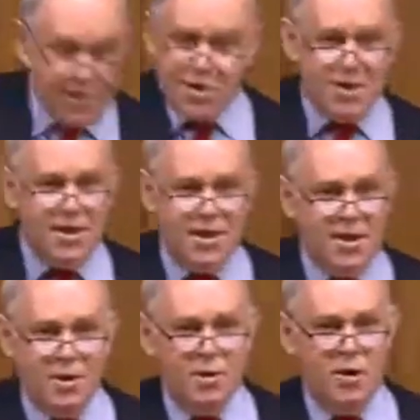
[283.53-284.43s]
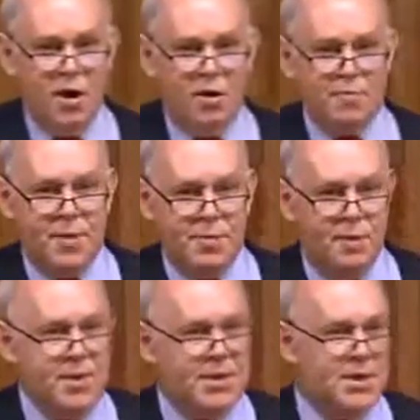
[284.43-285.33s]
the CEO of
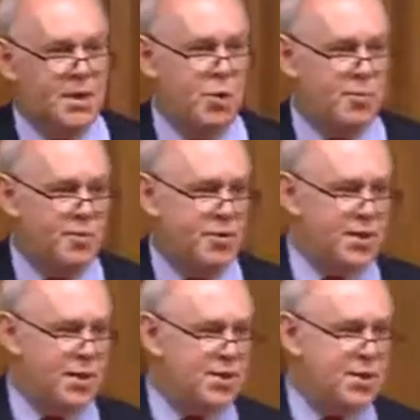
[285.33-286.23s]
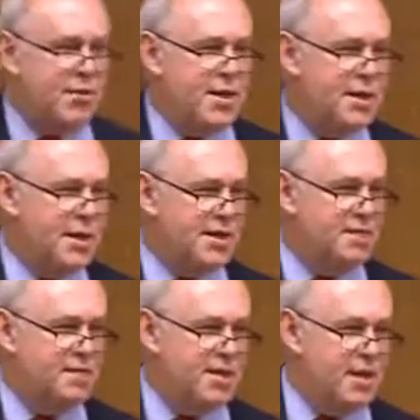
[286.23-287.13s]
BT Openreach has agreed
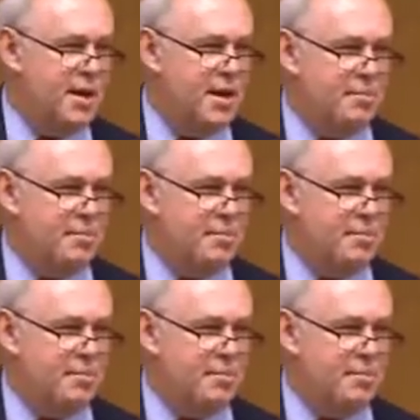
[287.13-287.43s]
to visit